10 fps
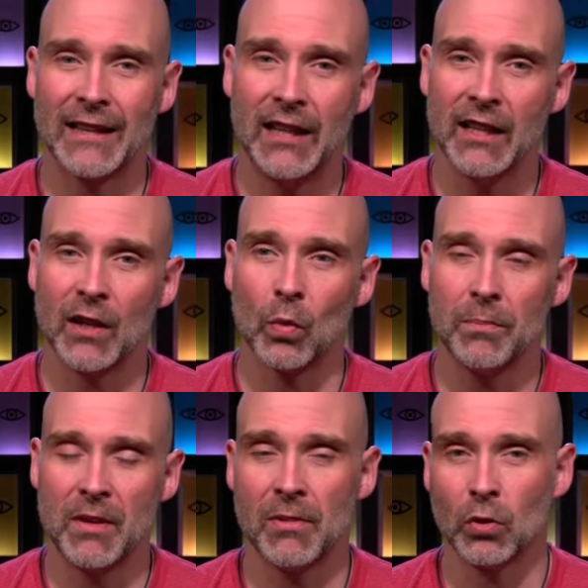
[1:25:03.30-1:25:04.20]
I think it would
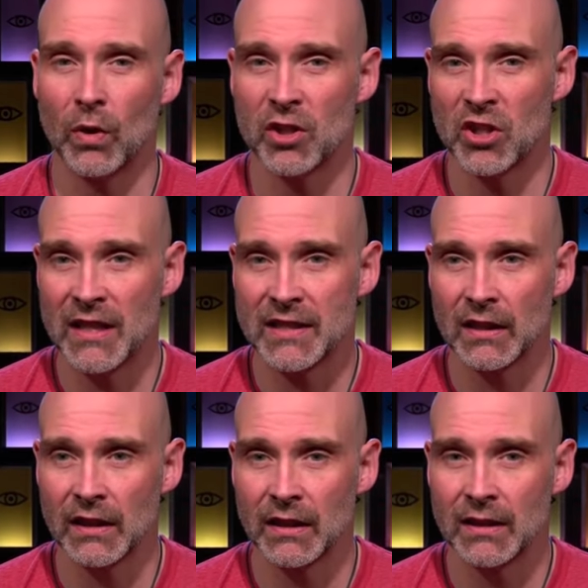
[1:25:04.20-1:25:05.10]
be between
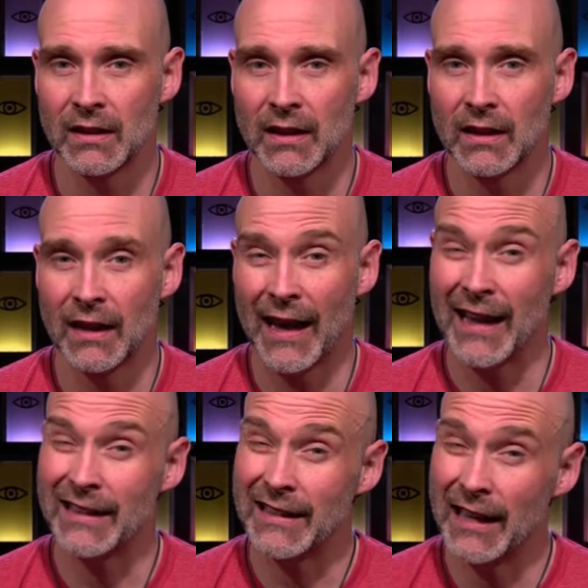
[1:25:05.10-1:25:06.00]
JC Lynn and